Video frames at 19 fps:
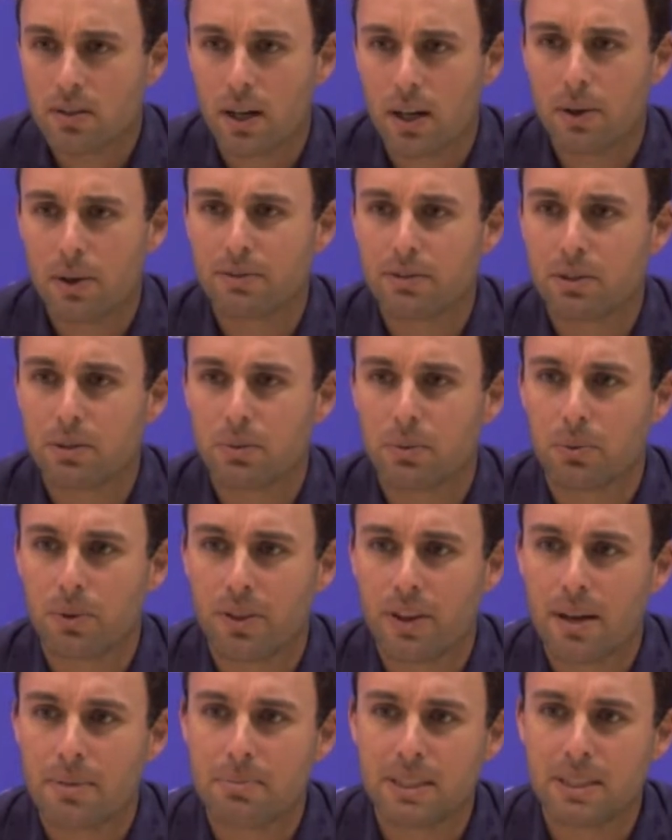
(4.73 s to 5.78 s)
However, with
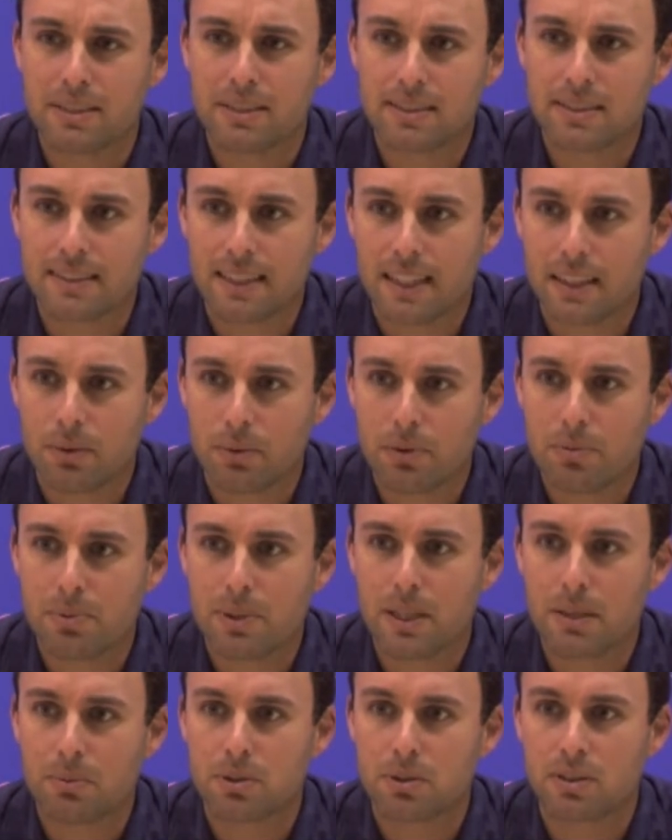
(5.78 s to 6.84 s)
that being said, we've been
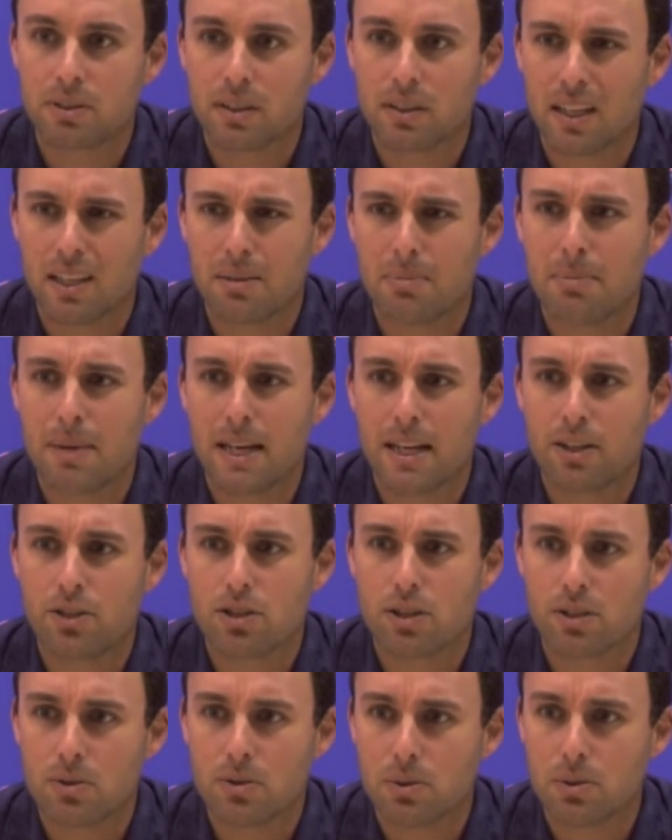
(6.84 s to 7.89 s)
able to kind of manage
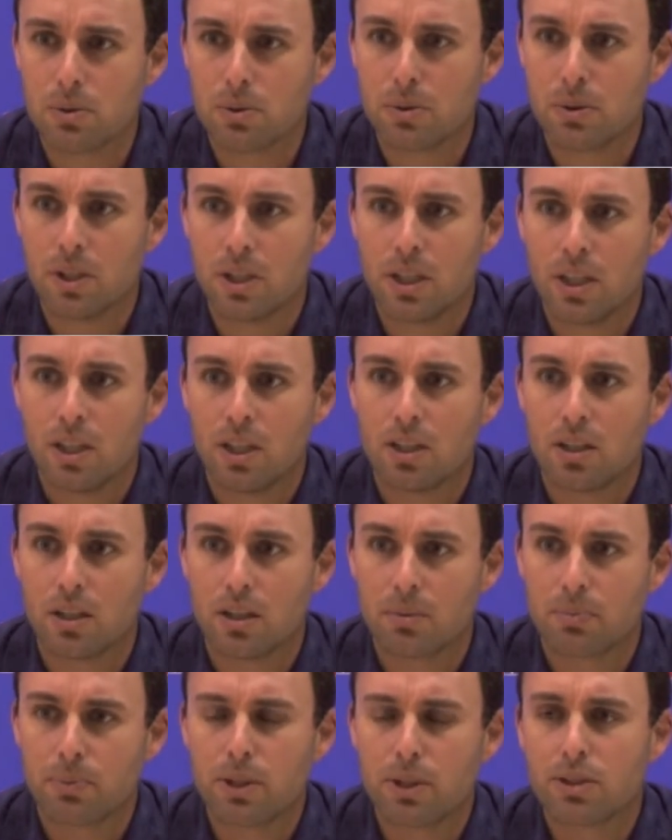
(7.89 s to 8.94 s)
it to
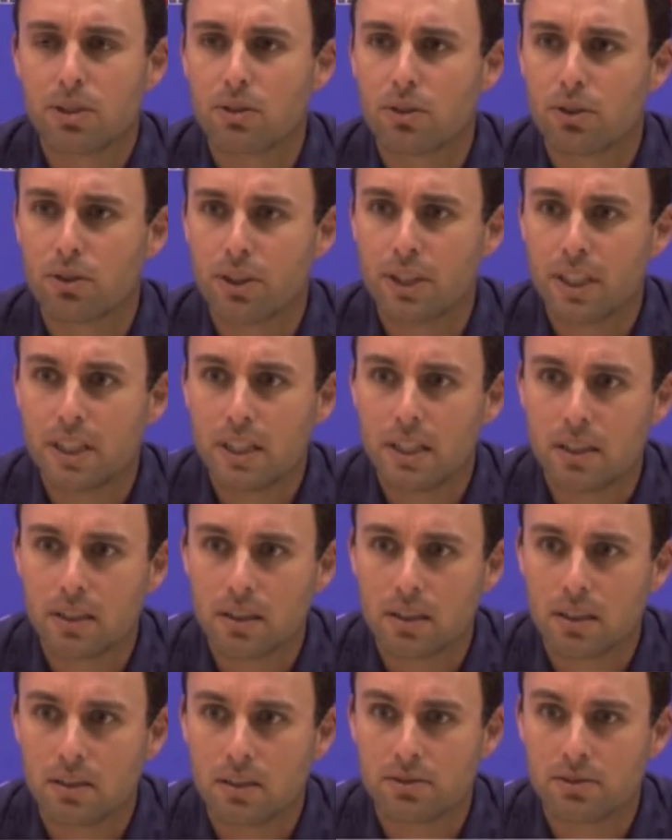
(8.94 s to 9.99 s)
a pretty good degree
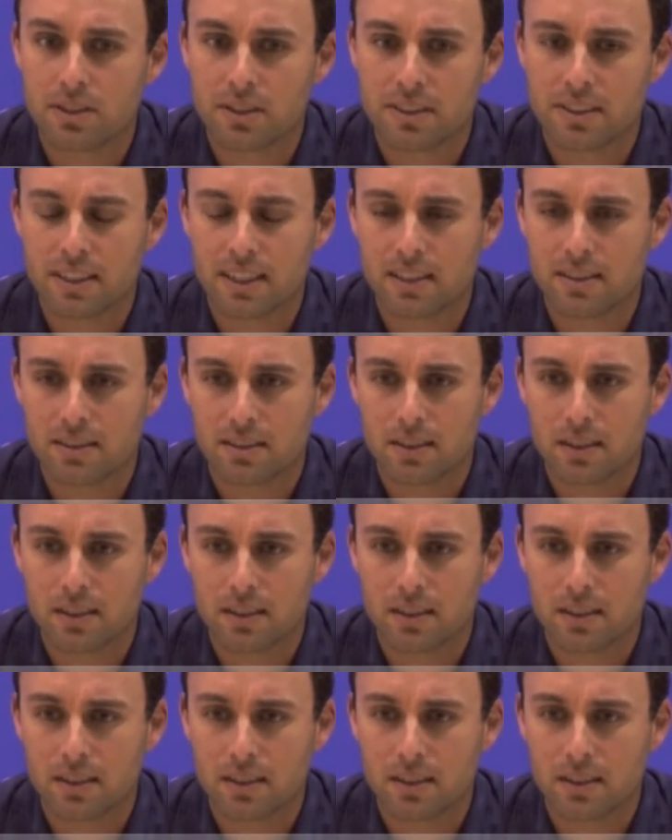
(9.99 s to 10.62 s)
uh, of success.